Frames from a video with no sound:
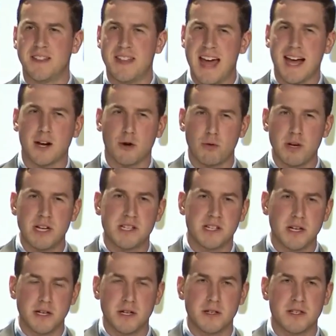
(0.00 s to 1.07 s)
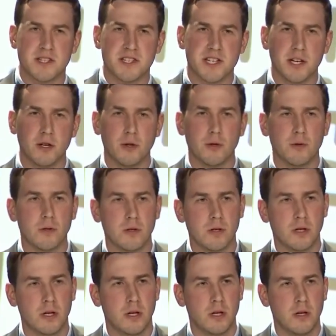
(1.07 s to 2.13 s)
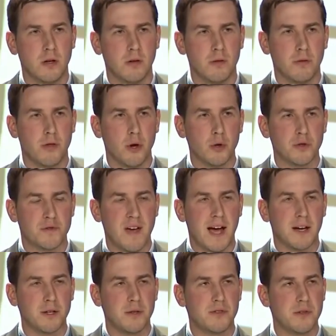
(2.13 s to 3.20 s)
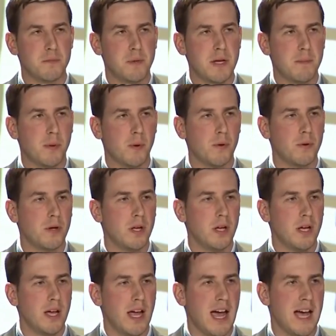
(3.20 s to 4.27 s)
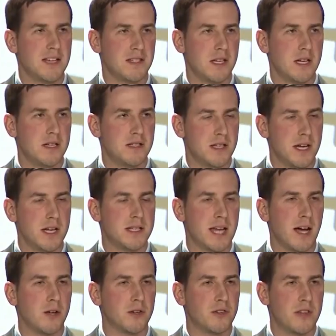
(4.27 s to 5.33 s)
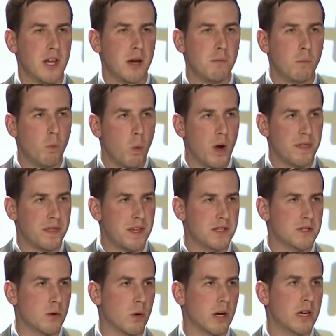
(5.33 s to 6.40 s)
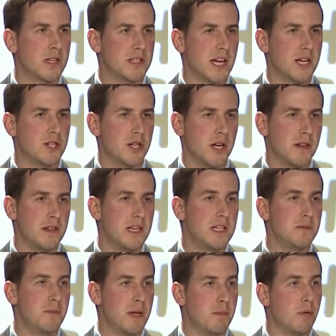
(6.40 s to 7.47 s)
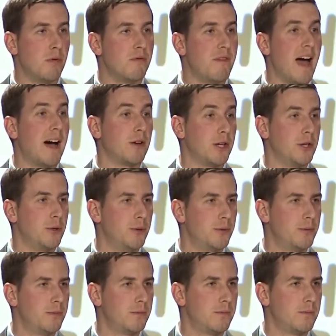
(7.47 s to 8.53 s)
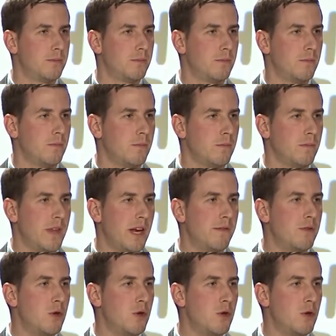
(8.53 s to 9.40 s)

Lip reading: that creed's going to instill those values in people as it is that it tells them what this organization and these people value. That if